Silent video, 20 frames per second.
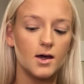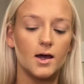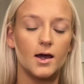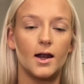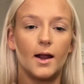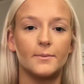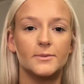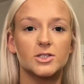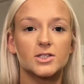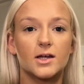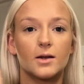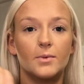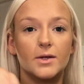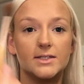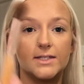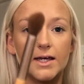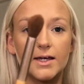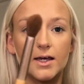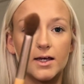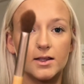And I'm just gonna be
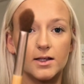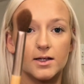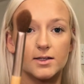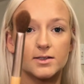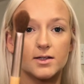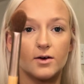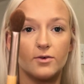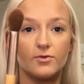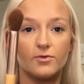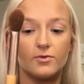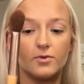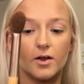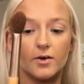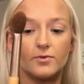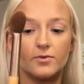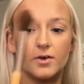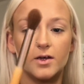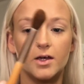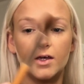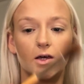taking this
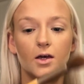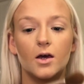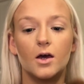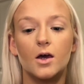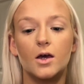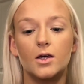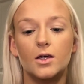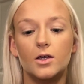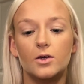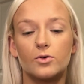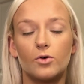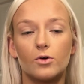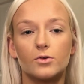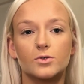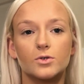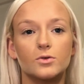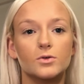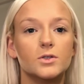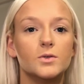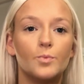fluffy Eco
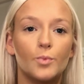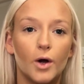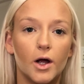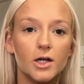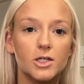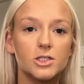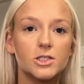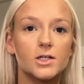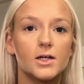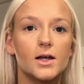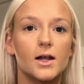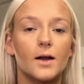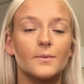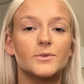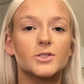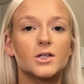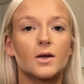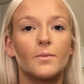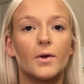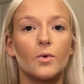Tools brush, and I'm
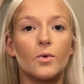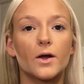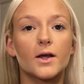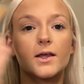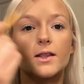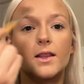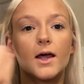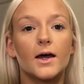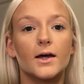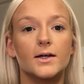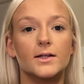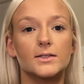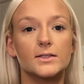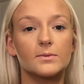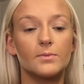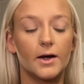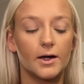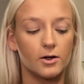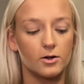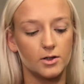just gonna be working that into
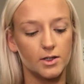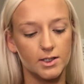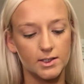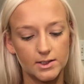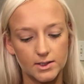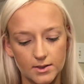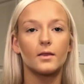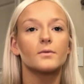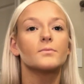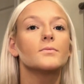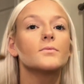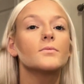my crease.